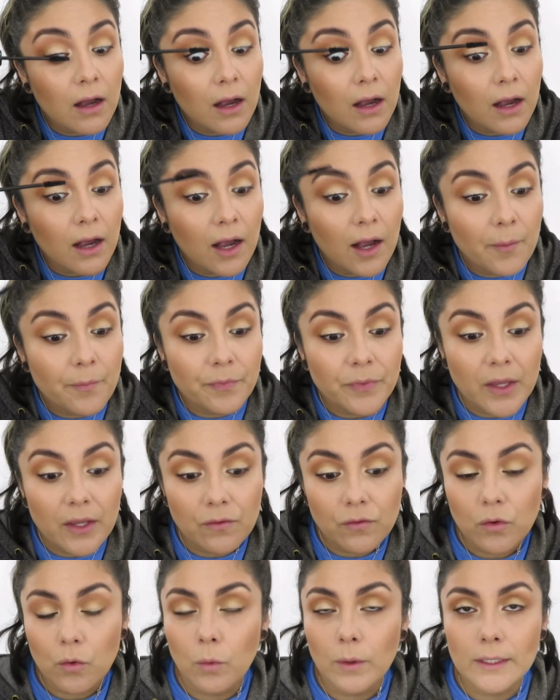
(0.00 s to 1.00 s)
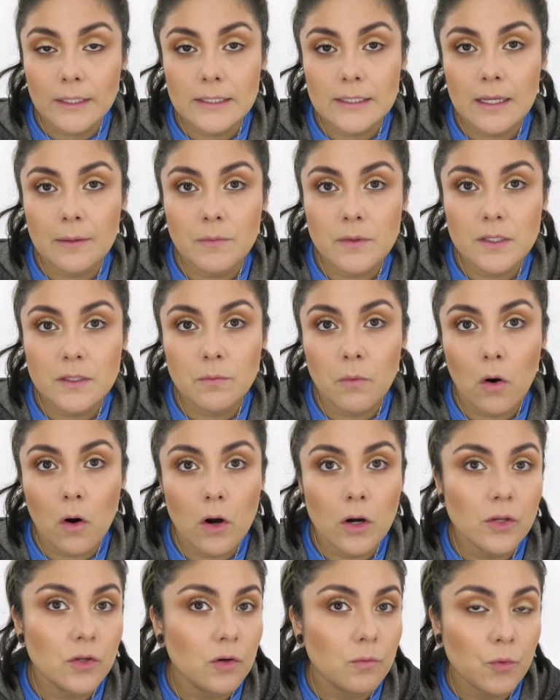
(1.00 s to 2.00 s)
Um, if you want to skip this
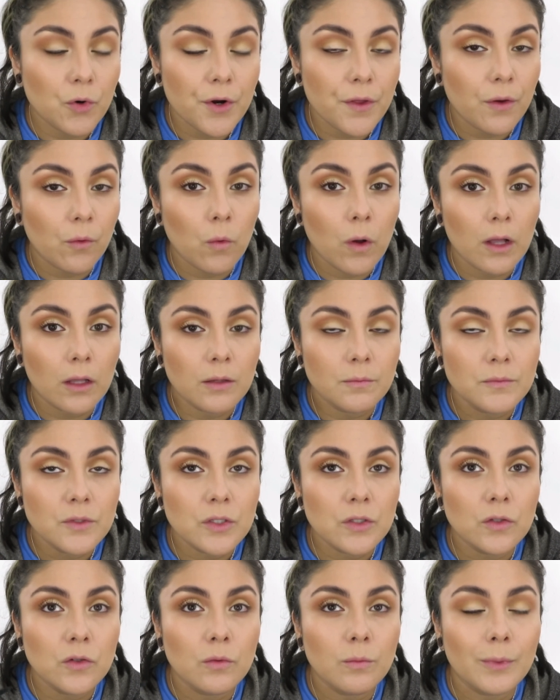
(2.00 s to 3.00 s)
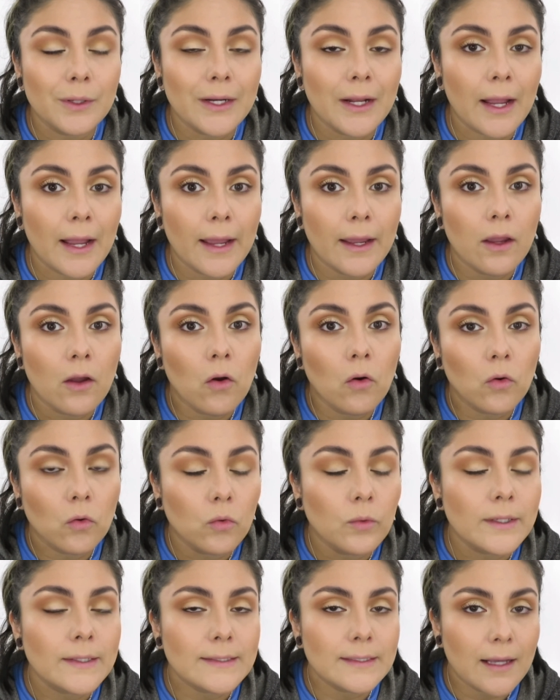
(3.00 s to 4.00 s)
part, you're more than welcome to, but I
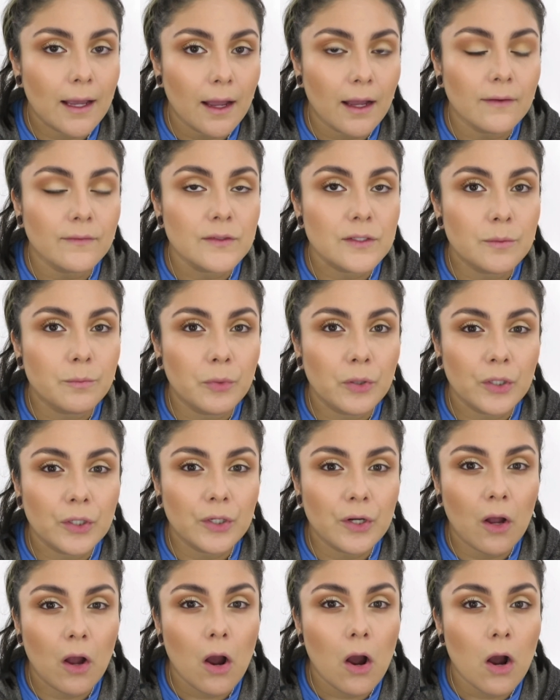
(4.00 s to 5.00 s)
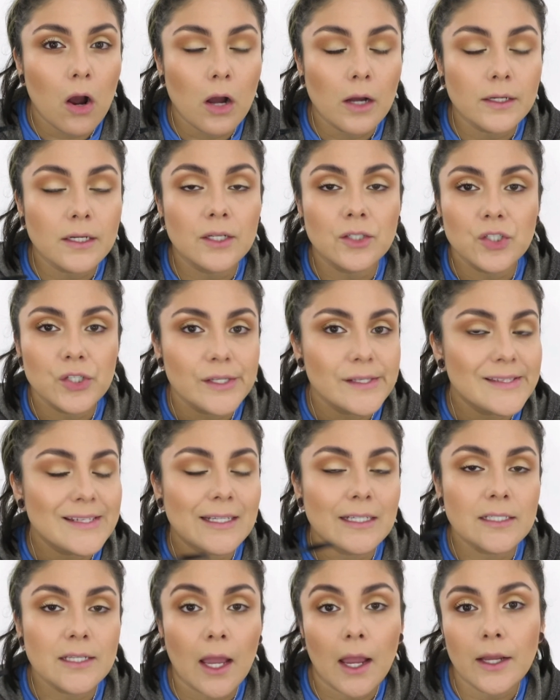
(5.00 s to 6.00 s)
always have to put on just
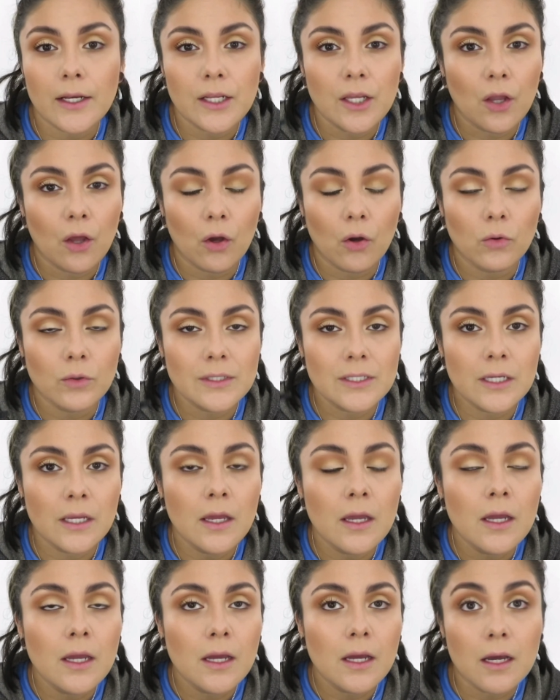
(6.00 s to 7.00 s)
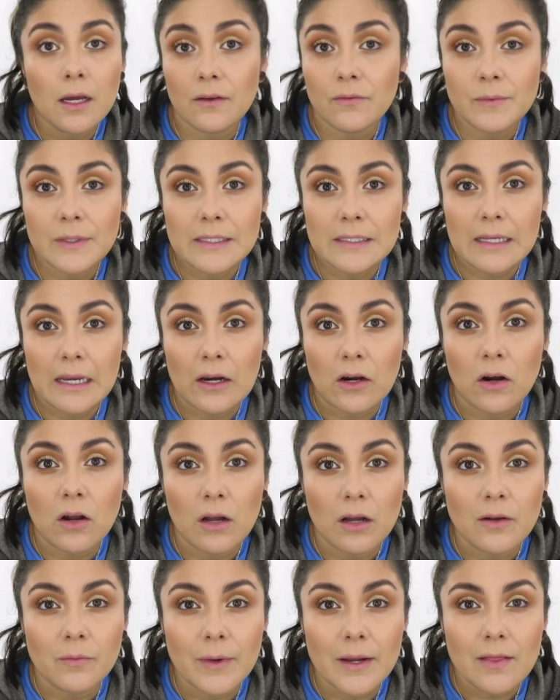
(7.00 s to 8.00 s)
a tiny coat of mascara
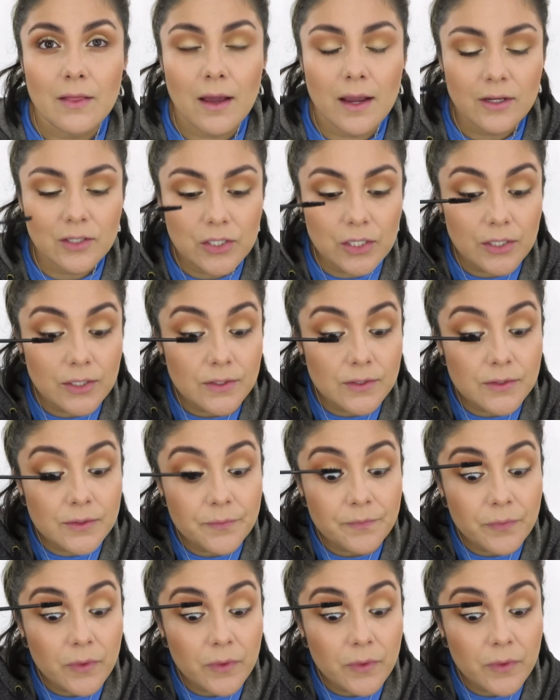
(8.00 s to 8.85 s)
on my lashes.